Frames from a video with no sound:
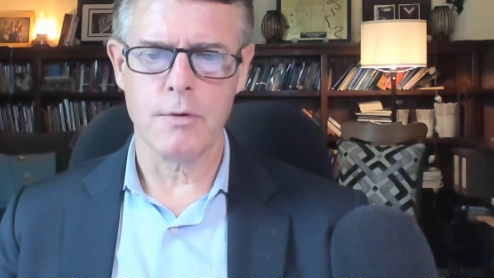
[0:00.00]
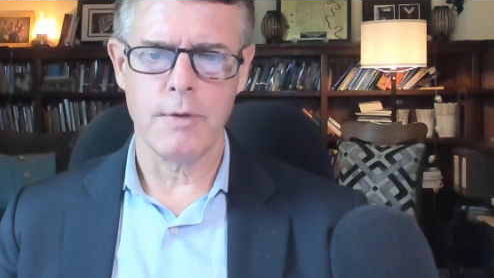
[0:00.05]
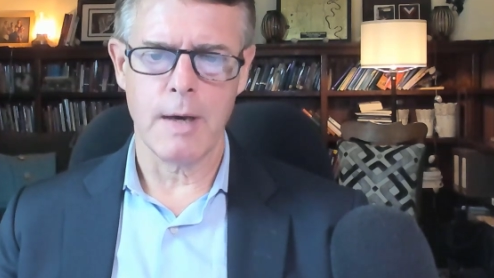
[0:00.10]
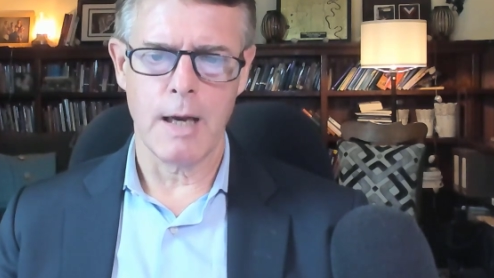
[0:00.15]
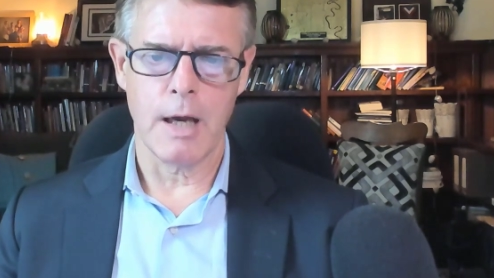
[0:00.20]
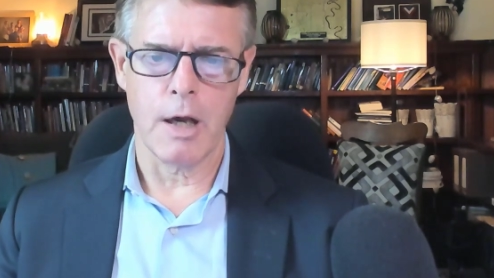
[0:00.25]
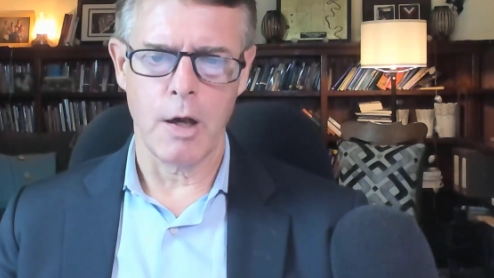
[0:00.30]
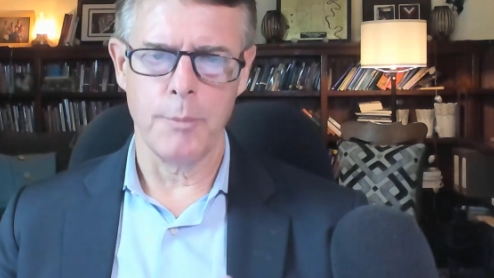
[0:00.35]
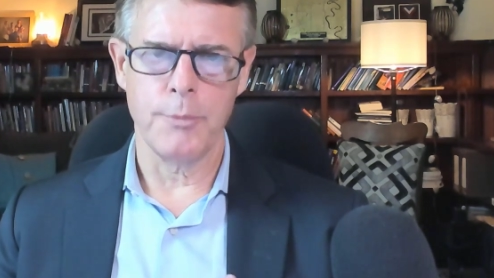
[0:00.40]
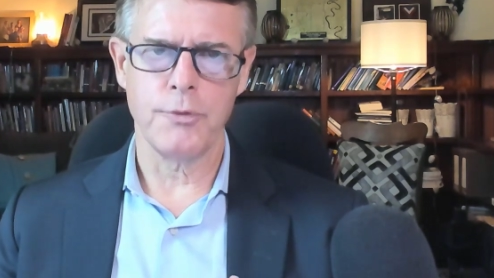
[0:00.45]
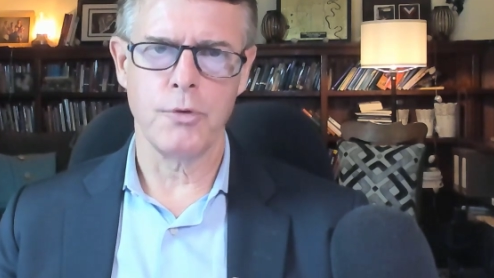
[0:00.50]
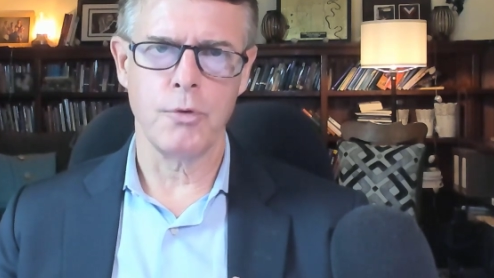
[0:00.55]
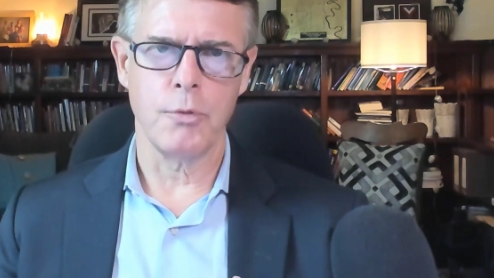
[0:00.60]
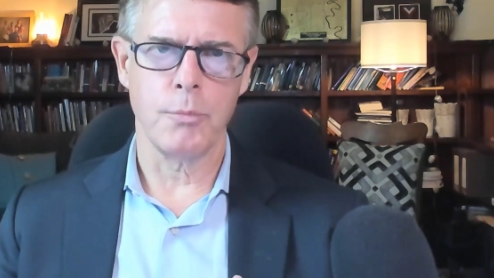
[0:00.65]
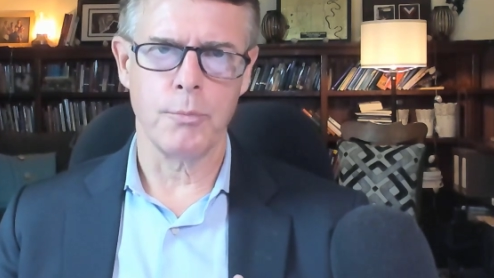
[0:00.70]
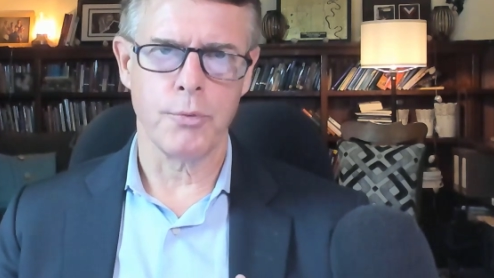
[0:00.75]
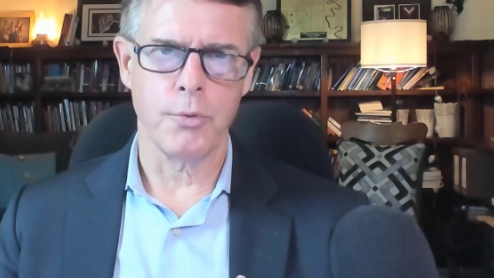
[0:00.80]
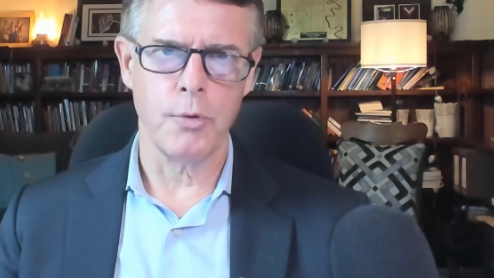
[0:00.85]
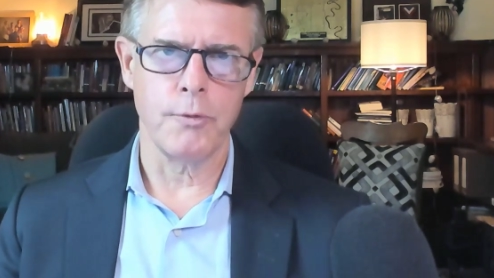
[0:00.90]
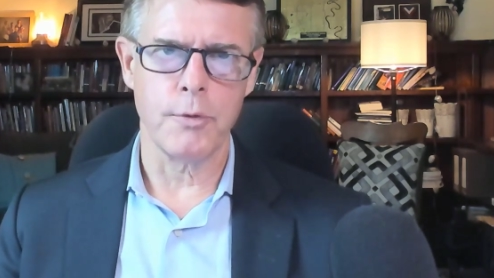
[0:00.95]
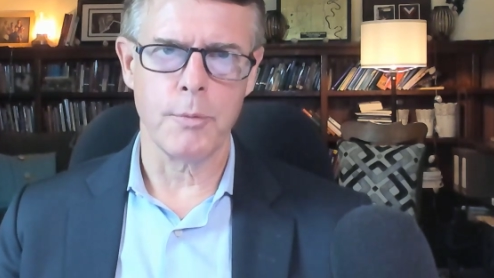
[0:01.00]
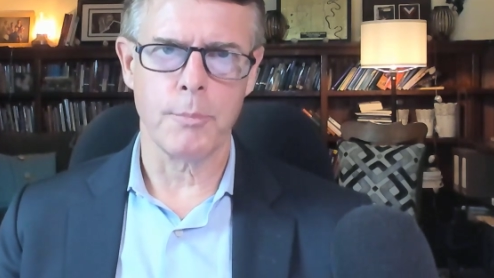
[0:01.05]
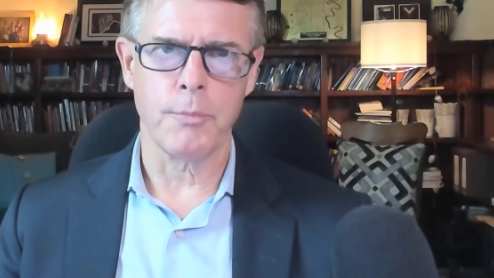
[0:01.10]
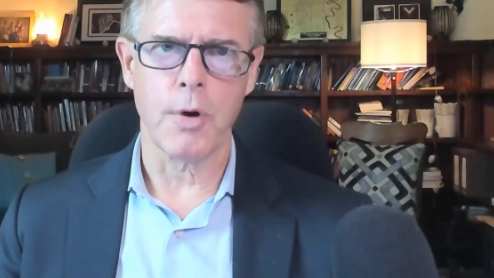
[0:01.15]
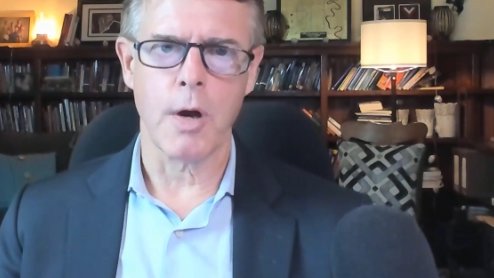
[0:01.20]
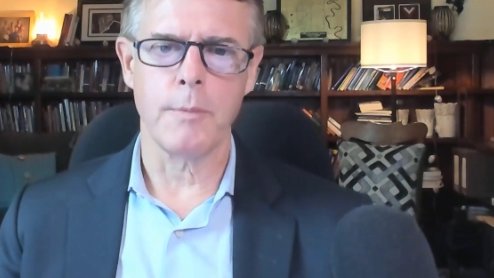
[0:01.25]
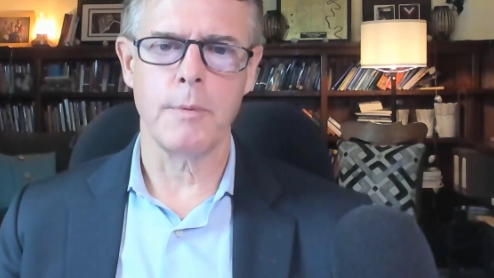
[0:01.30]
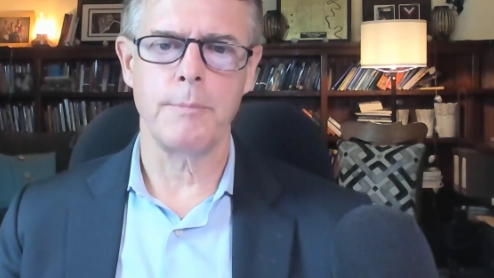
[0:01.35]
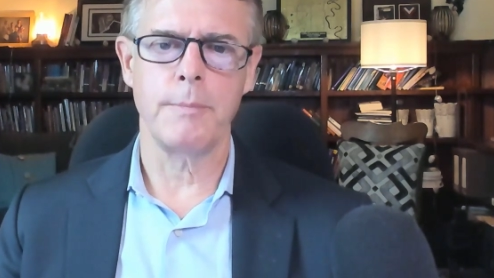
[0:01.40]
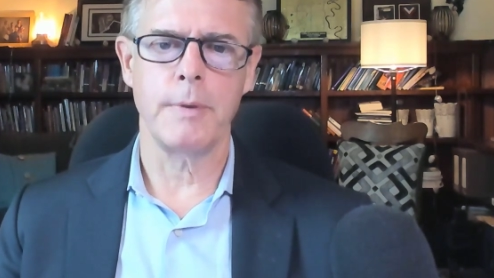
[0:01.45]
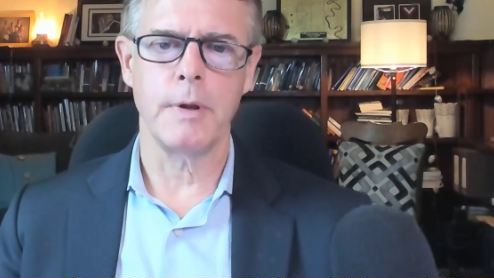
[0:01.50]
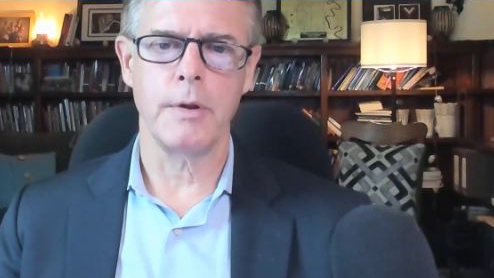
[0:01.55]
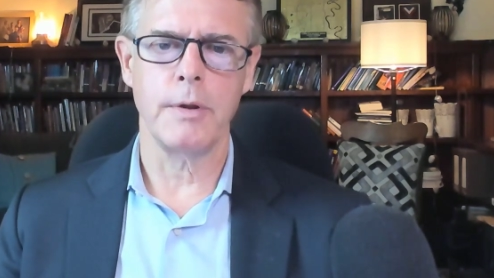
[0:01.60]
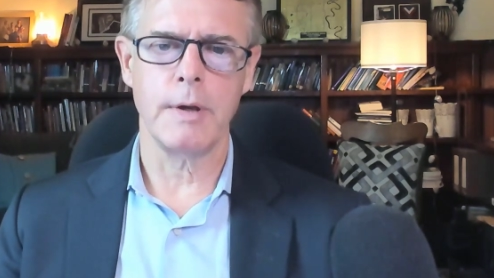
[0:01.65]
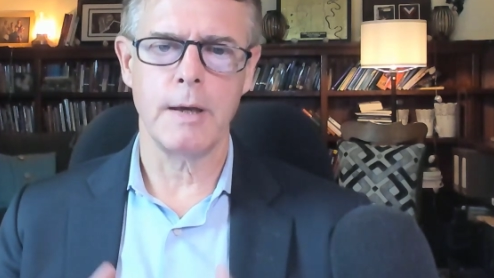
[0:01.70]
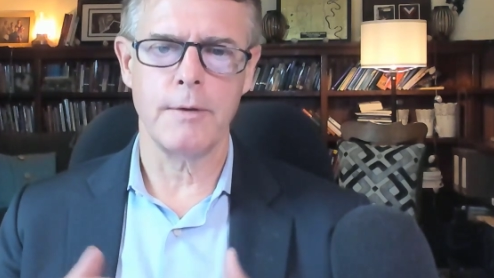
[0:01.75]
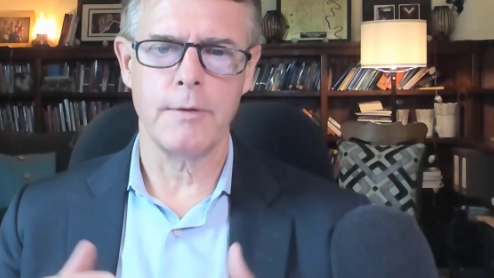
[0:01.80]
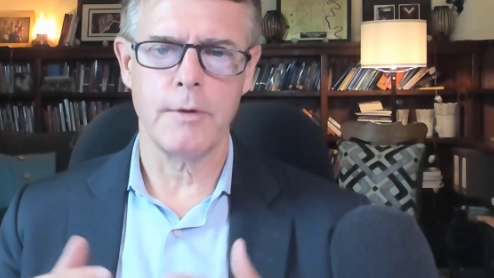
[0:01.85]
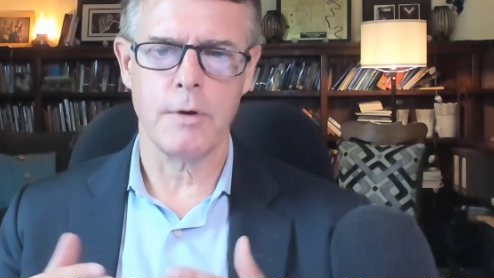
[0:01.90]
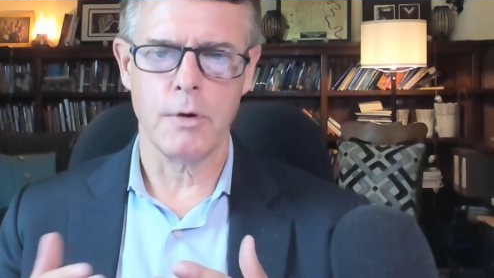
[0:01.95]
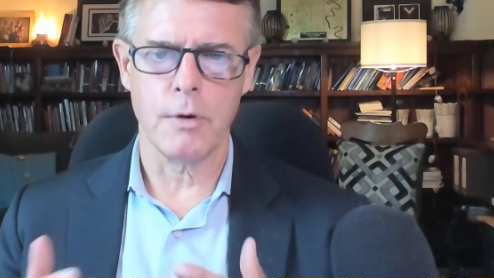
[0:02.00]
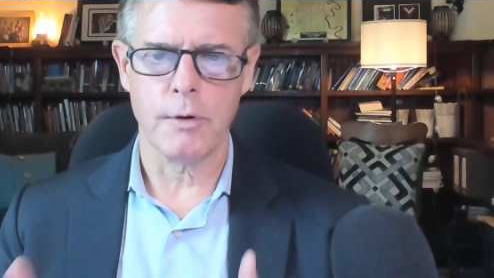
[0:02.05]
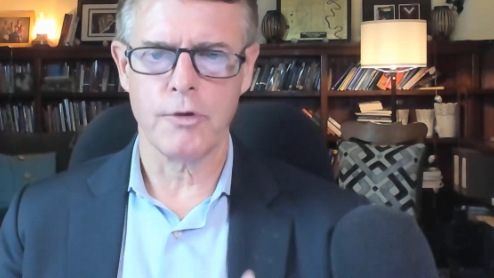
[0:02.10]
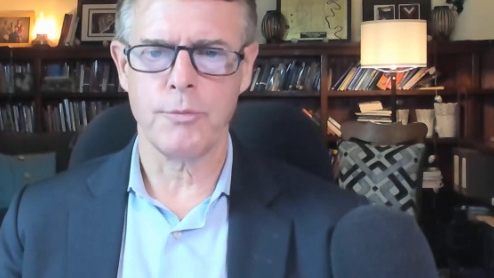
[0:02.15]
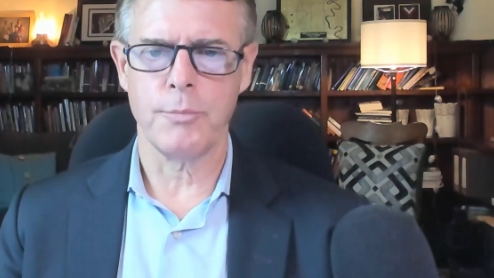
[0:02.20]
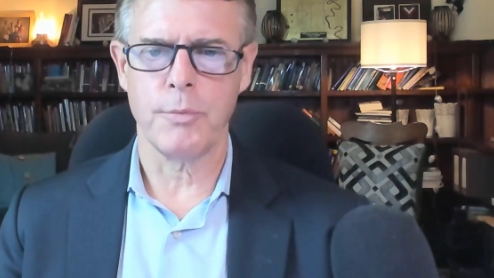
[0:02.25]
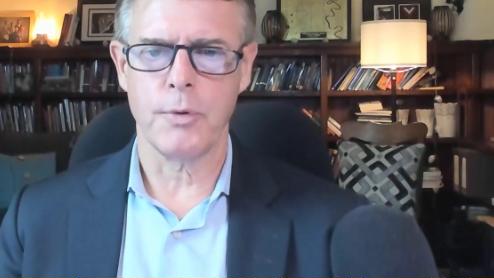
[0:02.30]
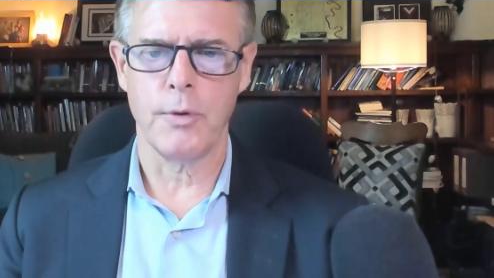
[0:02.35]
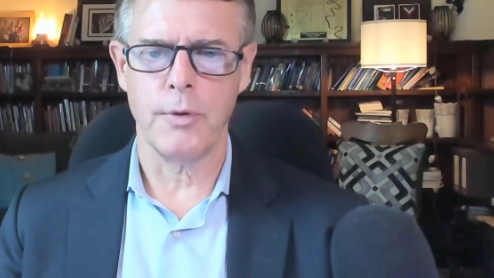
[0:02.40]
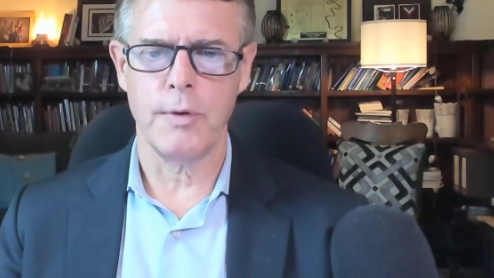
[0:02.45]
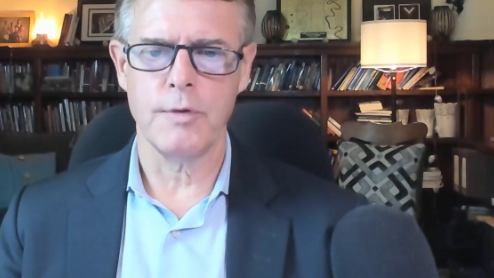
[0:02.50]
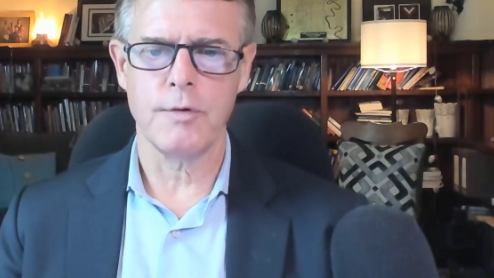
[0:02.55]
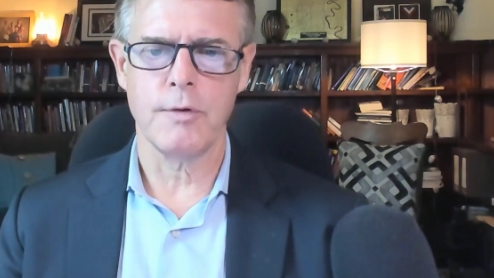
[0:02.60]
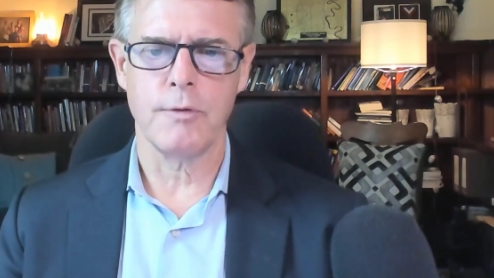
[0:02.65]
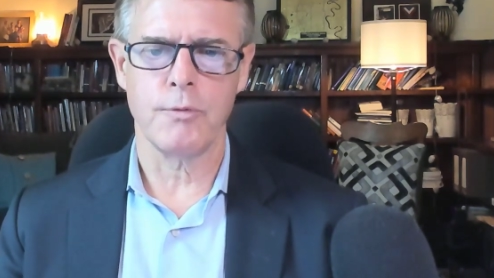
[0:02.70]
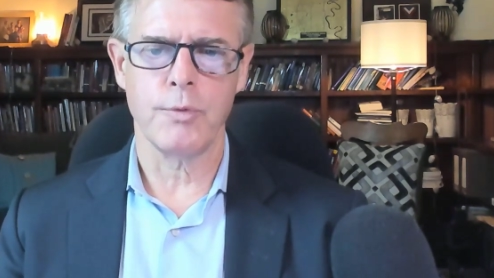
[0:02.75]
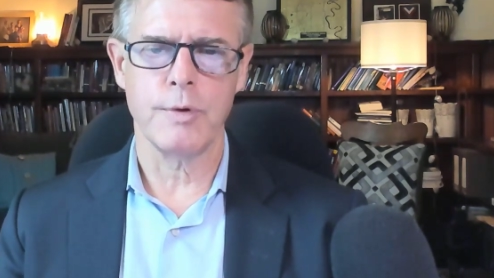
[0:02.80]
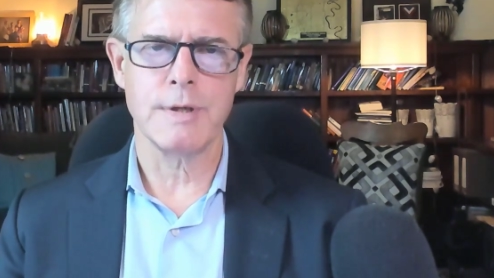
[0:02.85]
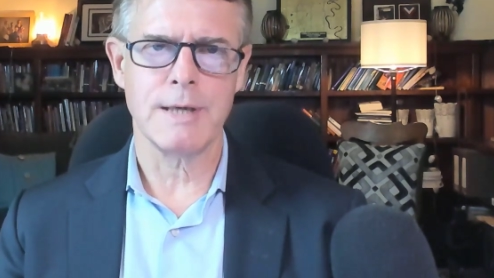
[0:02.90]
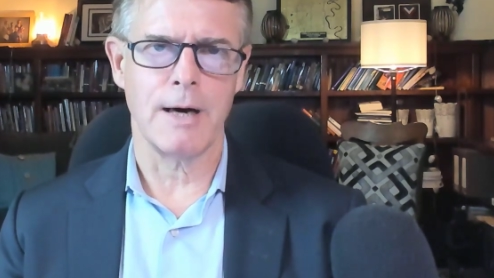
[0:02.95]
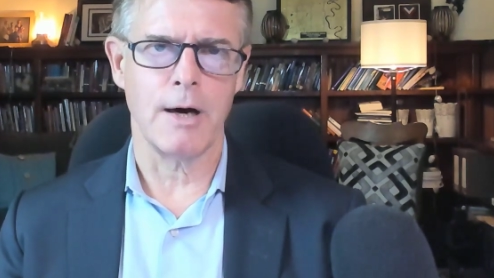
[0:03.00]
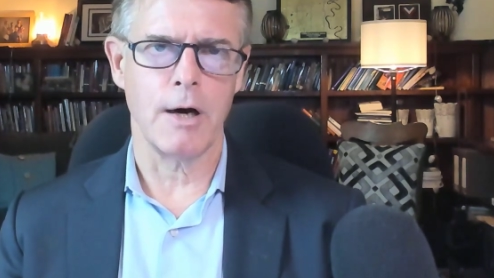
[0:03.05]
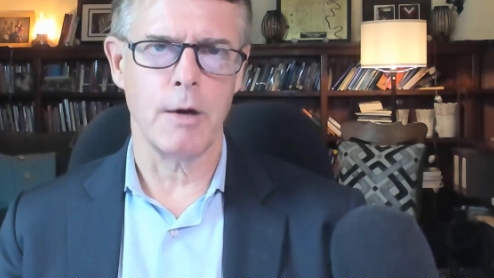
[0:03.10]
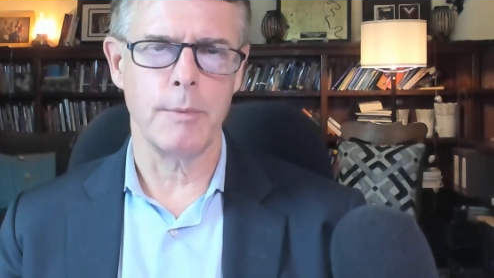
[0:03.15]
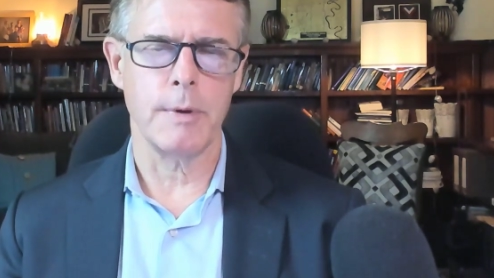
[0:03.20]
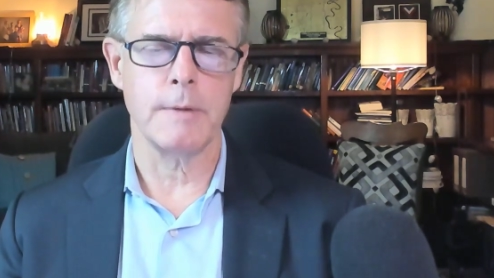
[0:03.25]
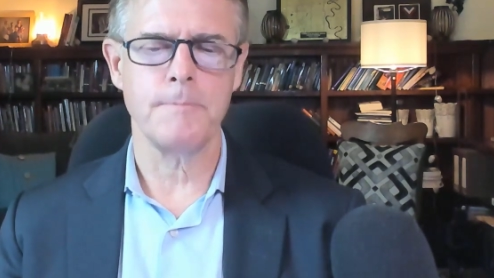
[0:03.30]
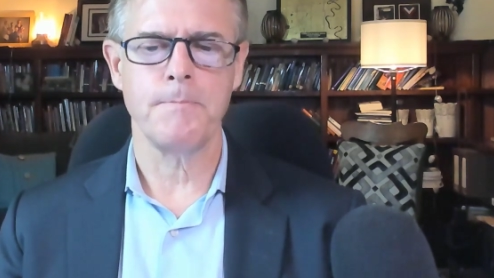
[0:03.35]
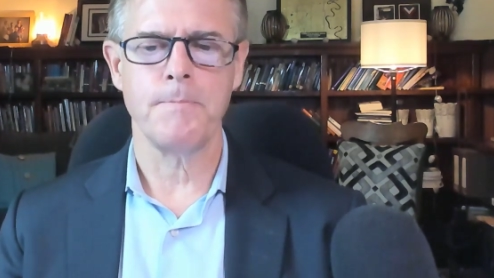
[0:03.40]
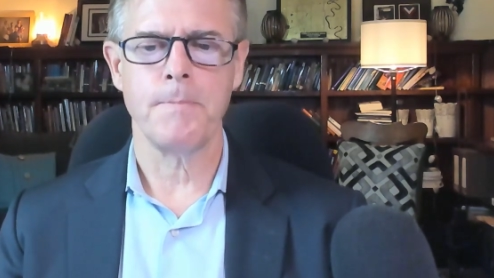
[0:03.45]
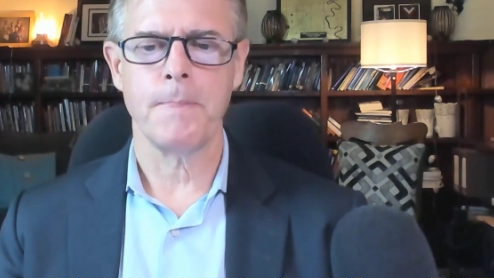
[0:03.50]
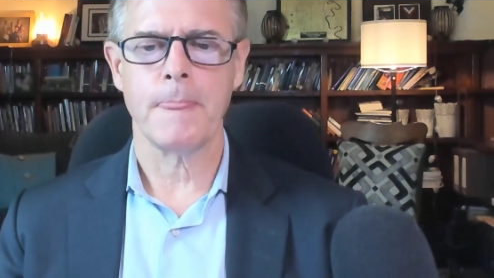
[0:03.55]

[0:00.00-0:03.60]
that helps to improve the probability that our experience of retirement